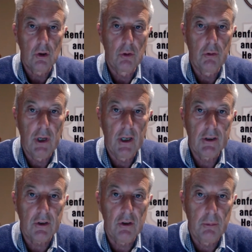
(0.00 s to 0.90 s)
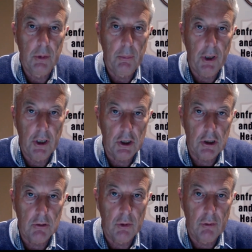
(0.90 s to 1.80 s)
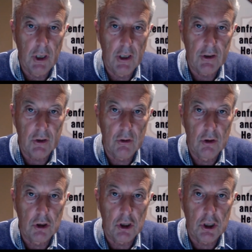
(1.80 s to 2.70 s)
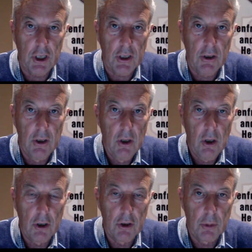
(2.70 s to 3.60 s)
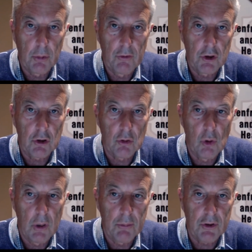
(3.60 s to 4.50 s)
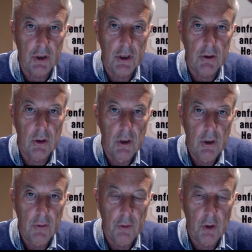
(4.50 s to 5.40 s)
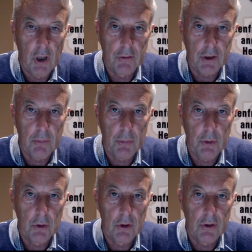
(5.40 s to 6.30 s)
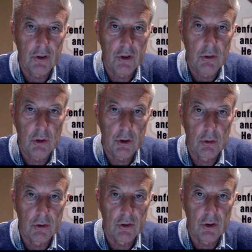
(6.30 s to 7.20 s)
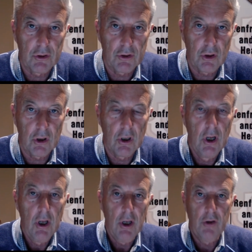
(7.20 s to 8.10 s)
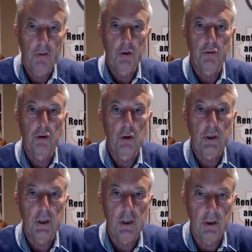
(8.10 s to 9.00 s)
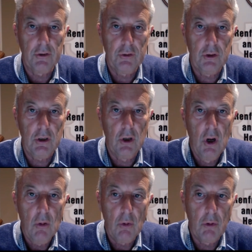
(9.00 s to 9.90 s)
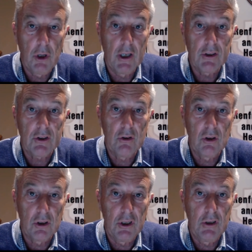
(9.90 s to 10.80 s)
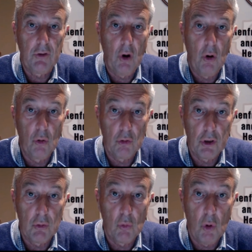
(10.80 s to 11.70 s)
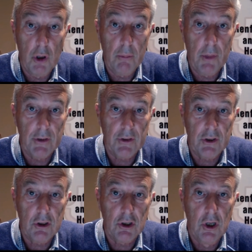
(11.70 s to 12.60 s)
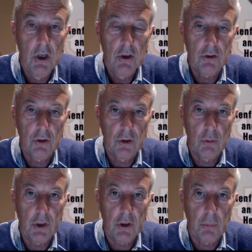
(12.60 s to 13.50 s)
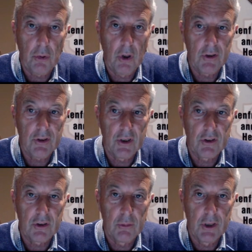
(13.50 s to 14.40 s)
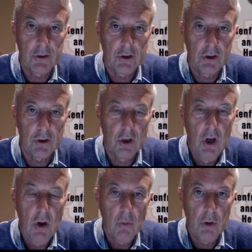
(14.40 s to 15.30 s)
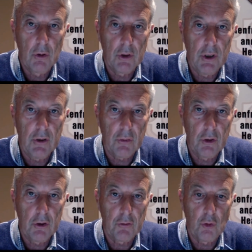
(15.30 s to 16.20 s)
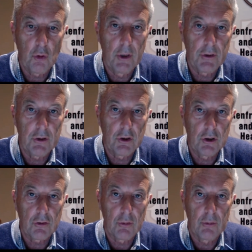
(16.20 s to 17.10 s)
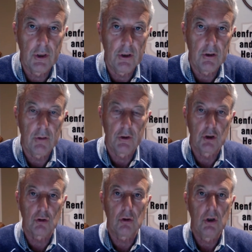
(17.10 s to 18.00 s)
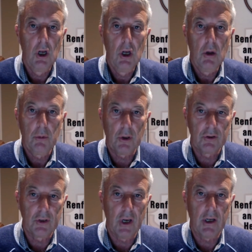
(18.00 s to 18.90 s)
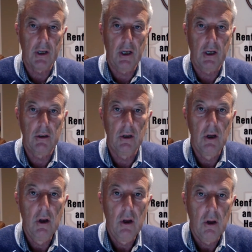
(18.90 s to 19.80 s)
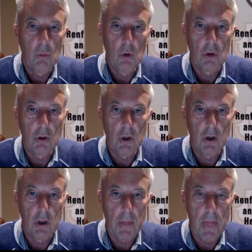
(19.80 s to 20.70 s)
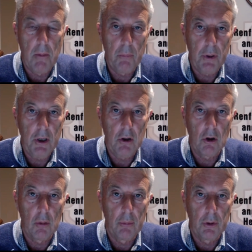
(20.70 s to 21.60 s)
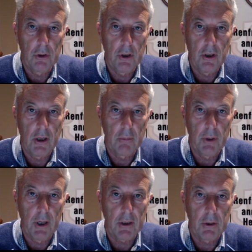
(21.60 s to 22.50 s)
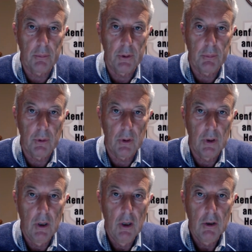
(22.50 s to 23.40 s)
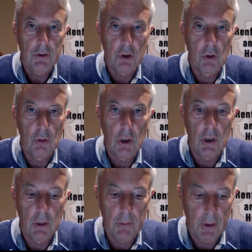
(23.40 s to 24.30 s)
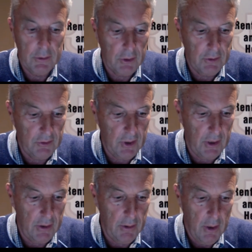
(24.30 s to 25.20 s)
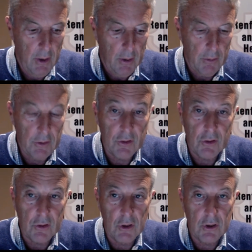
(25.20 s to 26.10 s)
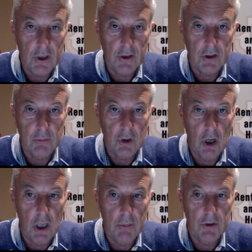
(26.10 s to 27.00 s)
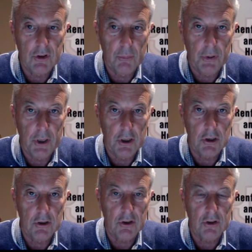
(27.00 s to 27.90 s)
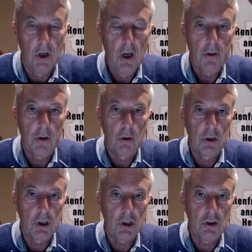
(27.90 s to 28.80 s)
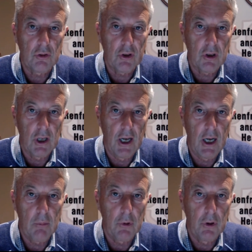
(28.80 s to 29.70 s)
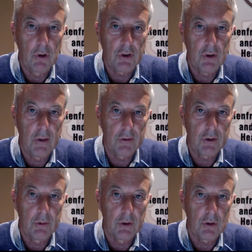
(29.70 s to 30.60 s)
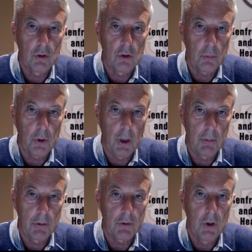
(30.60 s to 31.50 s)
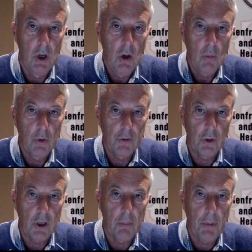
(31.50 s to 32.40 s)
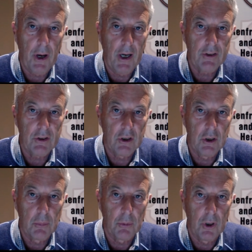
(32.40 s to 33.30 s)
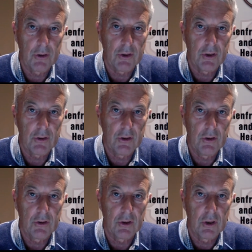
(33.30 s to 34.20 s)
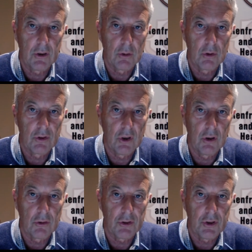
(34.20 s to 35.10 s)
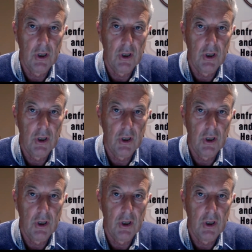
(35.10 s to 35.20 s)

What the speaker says: would ask you to be patient. We would ask you to check on the provincial website if you have a computer to see what your results are. If you're phoning the health unit, we would ask you to leave only one message so that we can process the messages. We don't need 3 or 4 messages from any individual because that, again, will impede our ability to get back to people. So as I said, this is going to take some time and some patience. There are issues with the lab. We also have some internal problems with our capacity to process the results.